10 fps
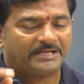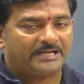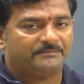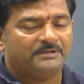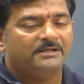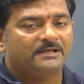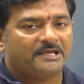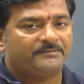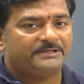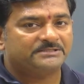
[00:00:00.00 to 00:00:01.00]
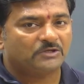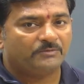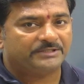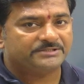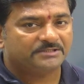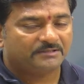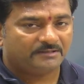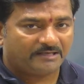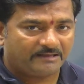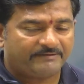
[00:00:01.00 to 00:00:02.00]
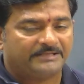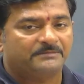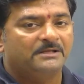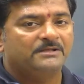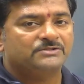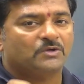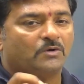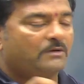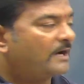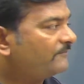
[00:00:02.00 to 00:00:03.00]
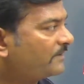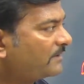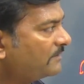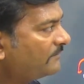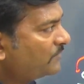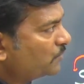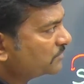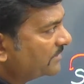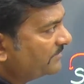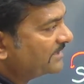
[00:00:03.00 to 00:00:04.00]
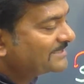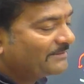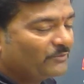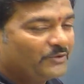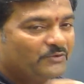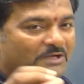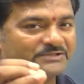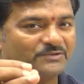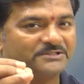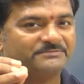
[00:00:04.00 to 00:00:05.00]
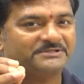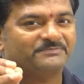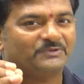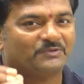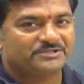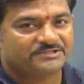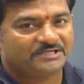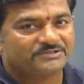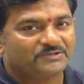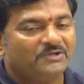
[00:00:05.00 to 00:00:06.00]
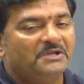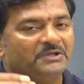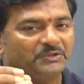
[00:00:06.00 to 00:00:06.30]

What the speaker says: 10. K means how much? 11. So after 2-3 minutes, I am going to ask you some simple questions also.